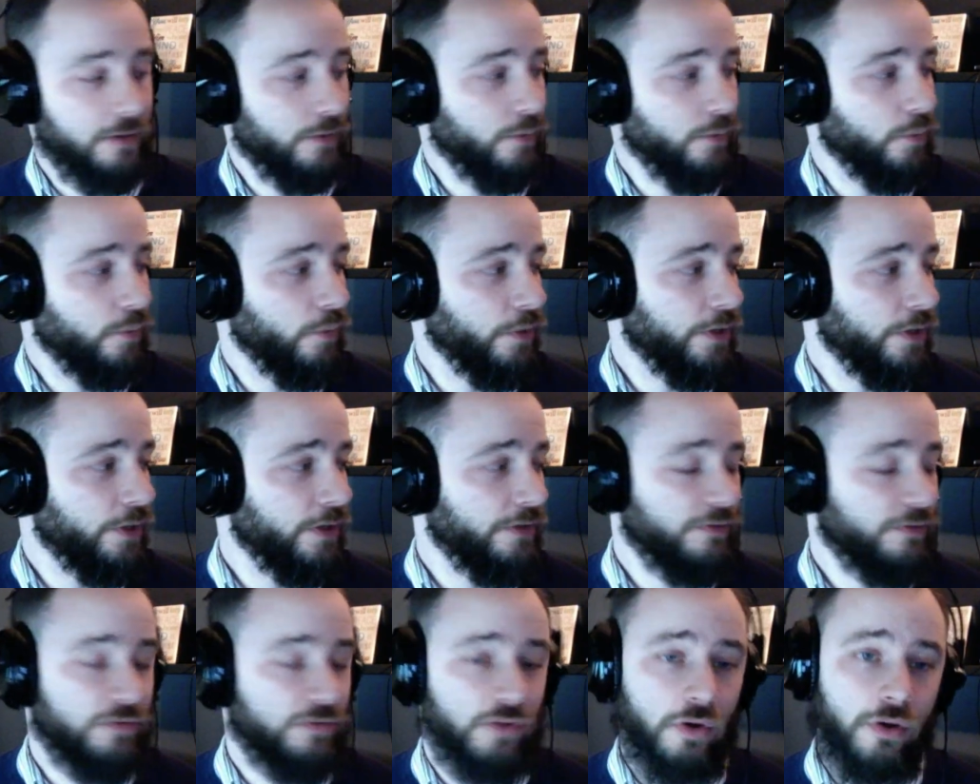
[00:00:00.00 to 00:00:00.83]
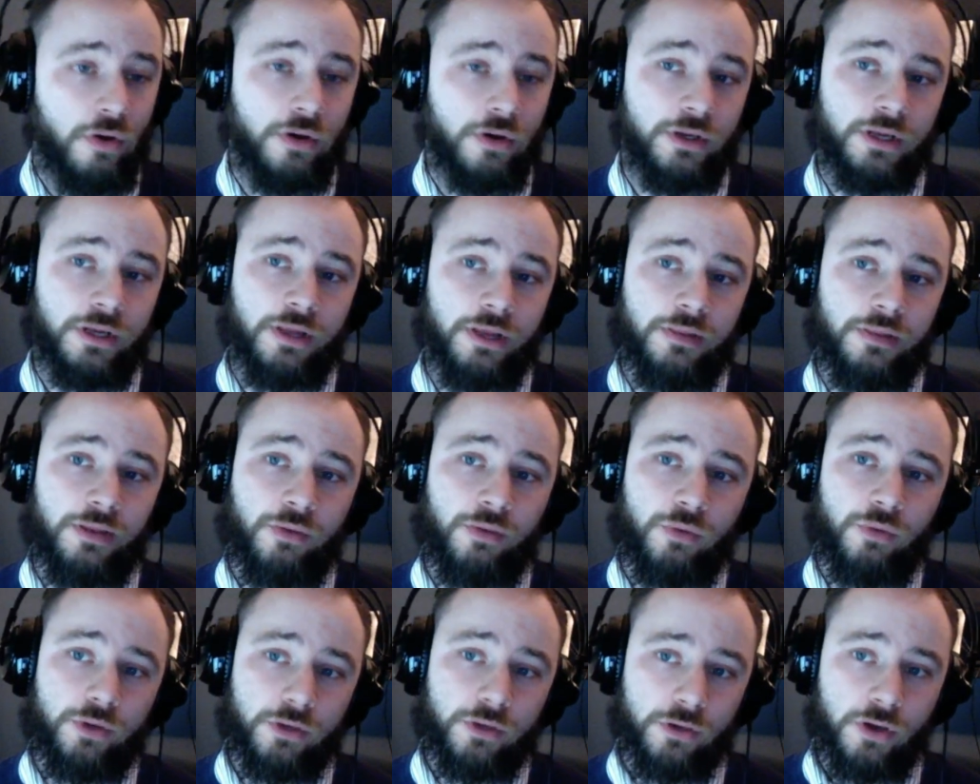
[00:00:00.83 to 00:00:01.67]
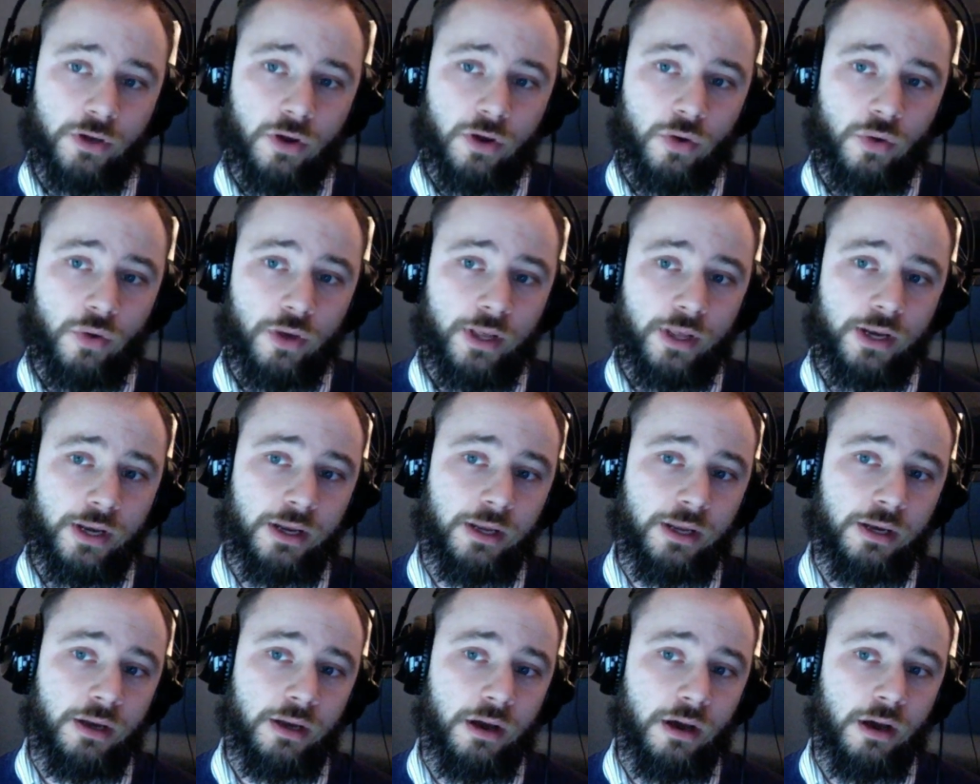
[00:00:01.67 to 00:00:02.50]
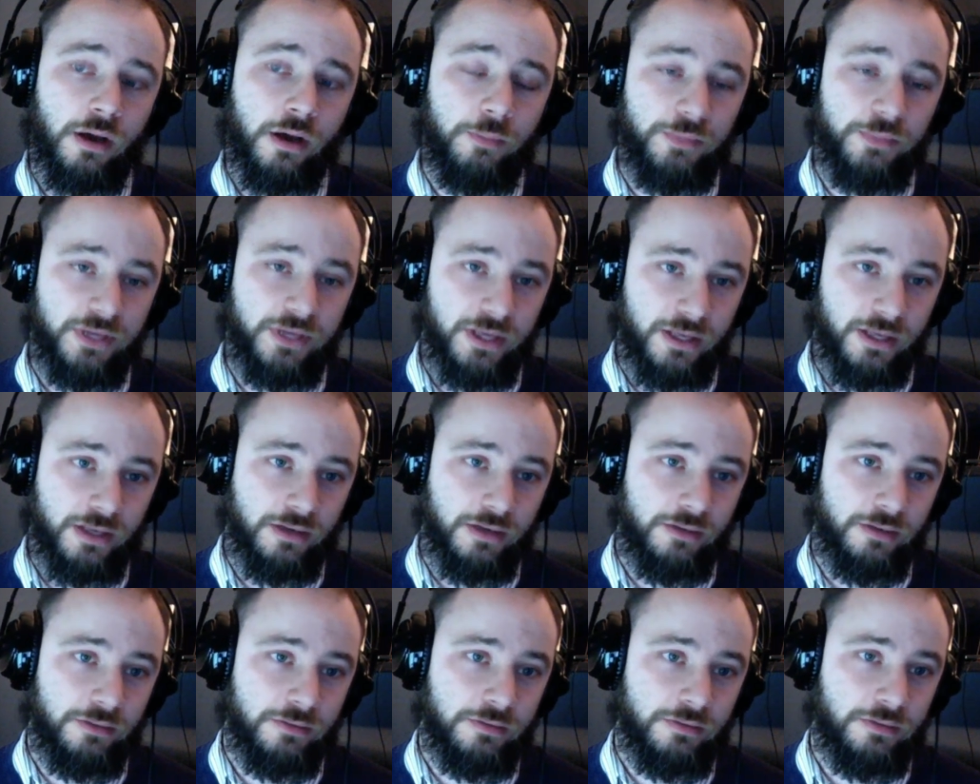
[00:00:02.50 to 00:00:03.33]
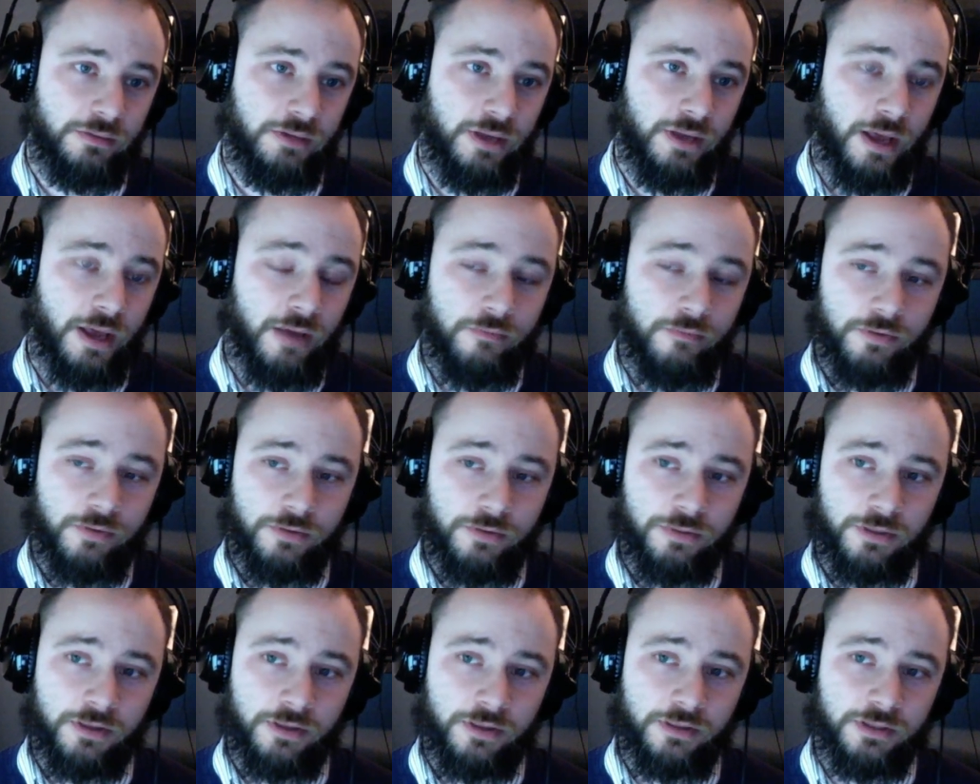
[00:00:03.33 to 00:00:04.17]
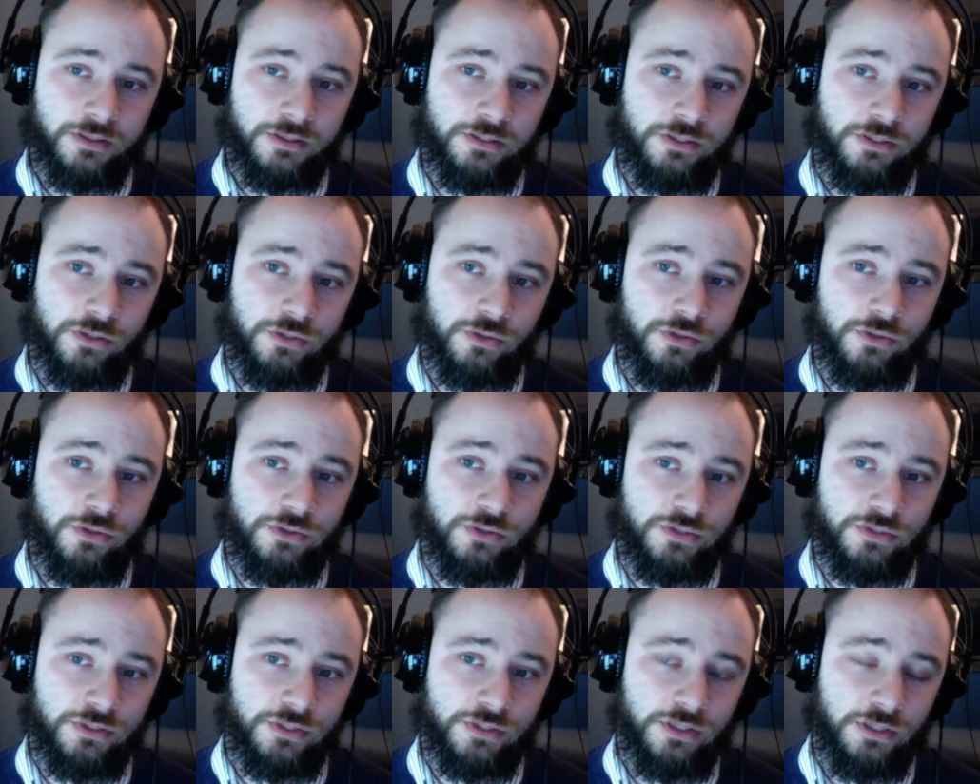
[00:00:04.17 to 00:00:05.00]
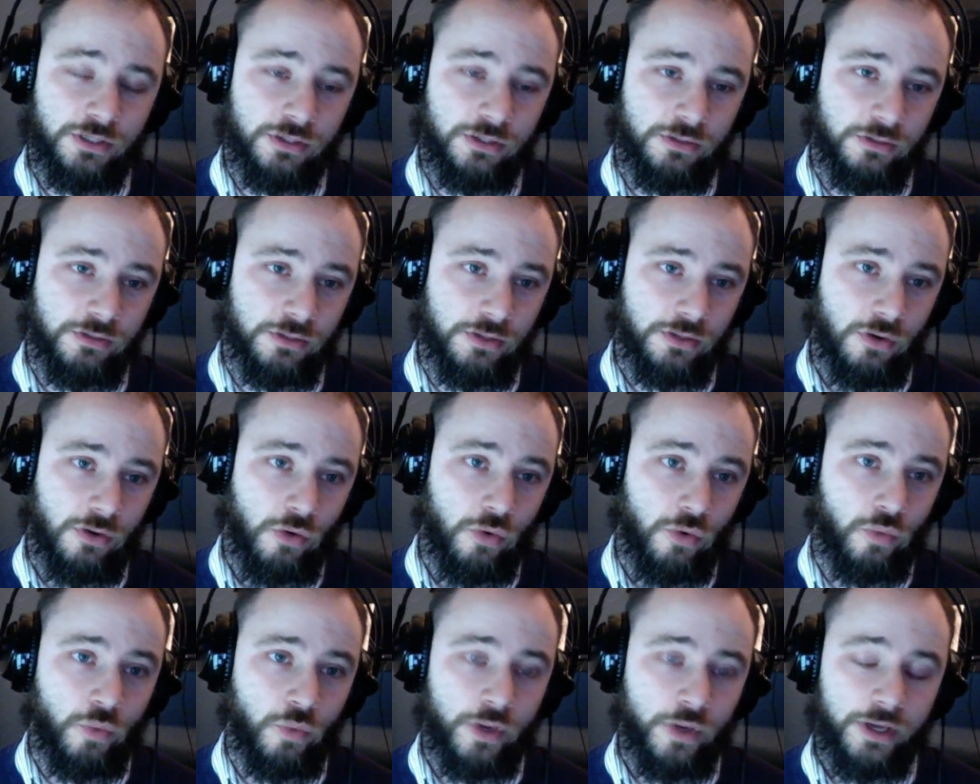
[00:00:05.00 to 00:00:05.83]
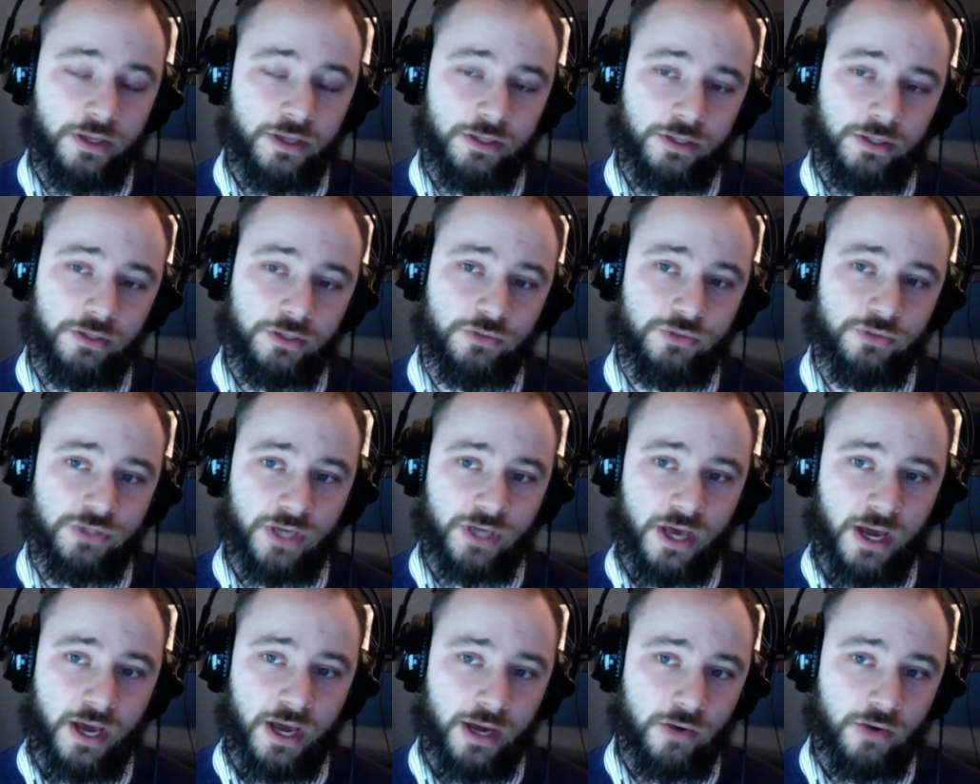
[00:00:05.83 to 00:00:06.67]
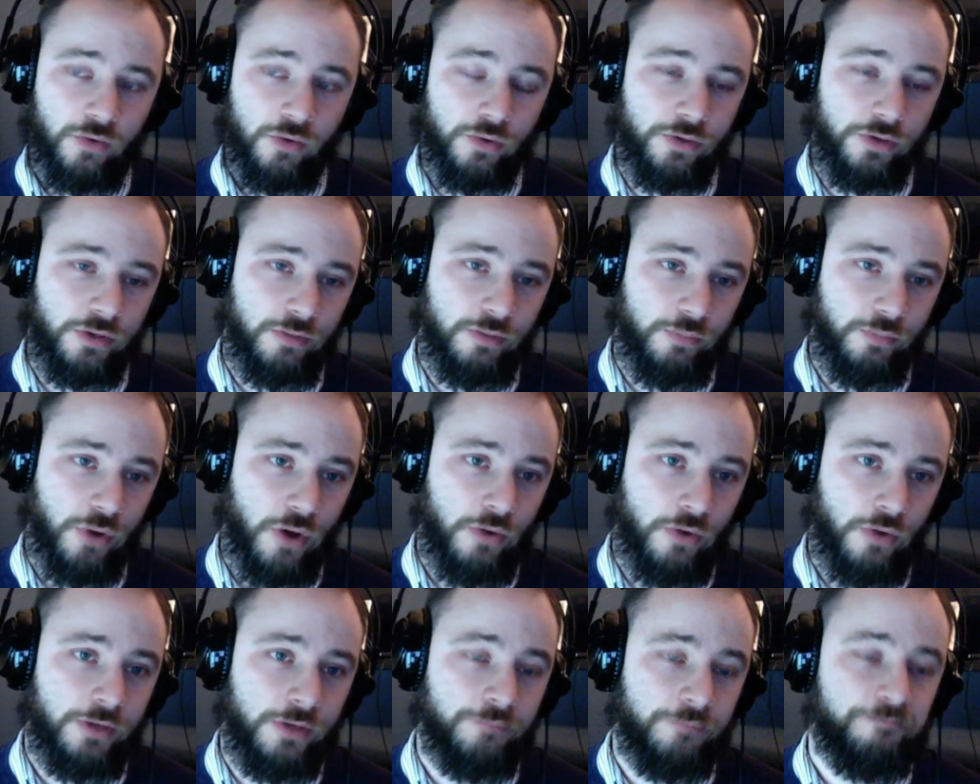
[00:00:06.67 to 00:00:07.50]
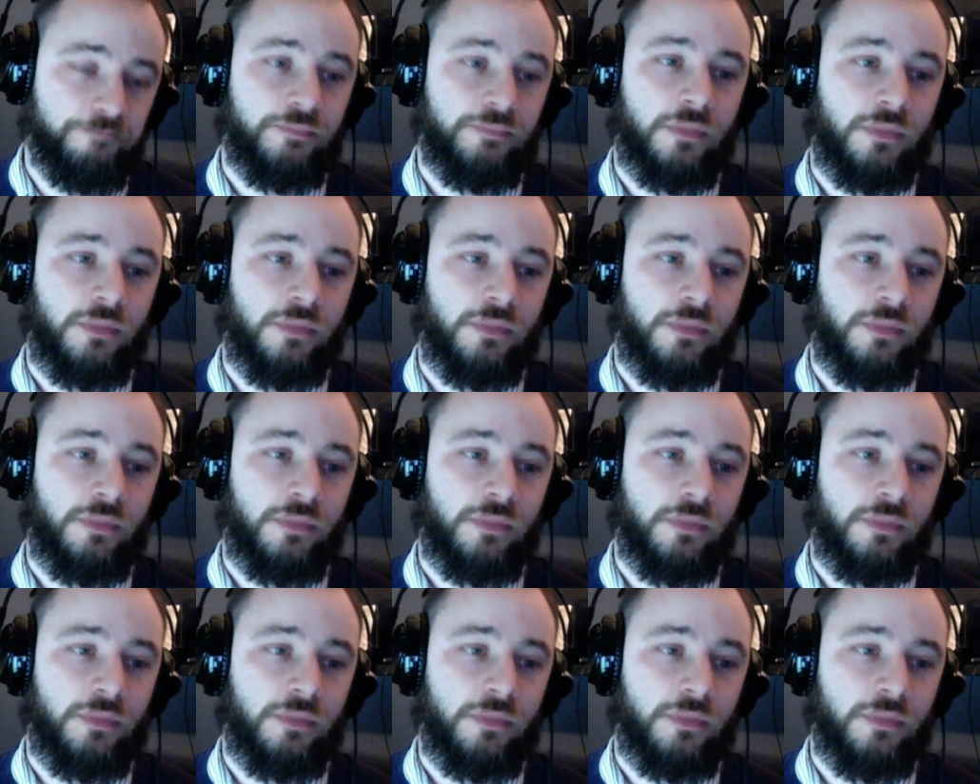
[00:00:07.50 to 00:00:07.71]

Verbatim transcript: We're going to install it, and then we're going to go in and update everything that's still using the, the old way, like using a higher order component.